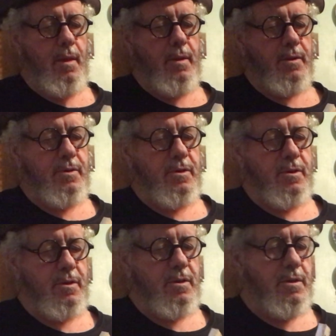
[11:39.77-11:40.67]

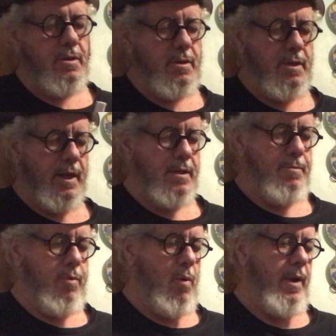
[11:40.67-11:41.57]

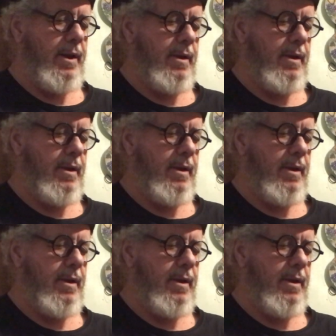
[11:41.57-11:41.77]
6.069.